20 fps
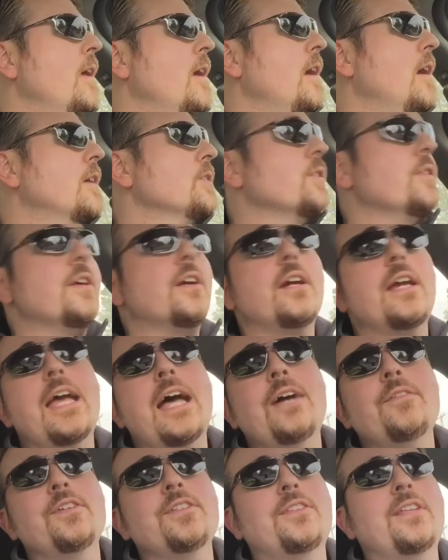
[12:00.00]
So there you
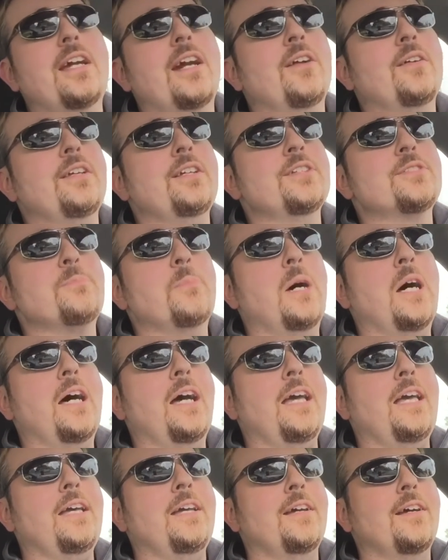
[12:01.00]
have it. There is
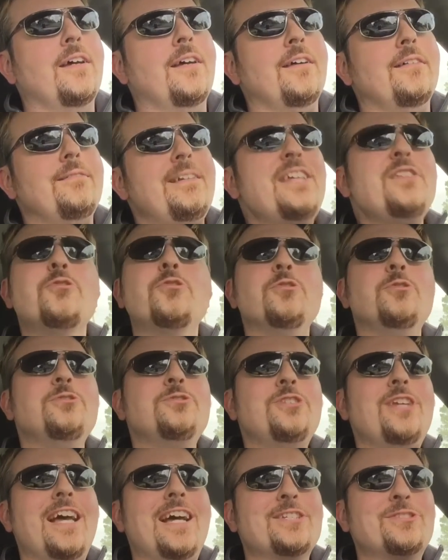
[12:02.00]
my
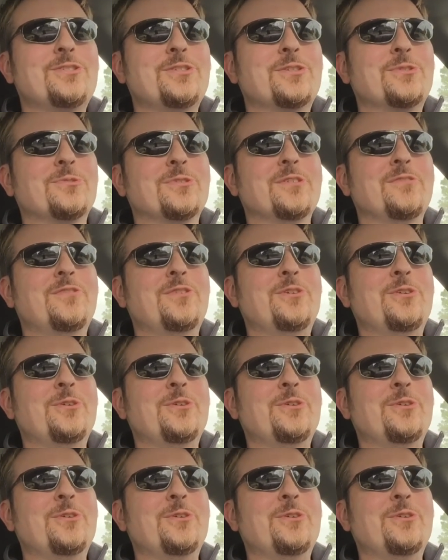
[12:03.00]
enthusiastic review.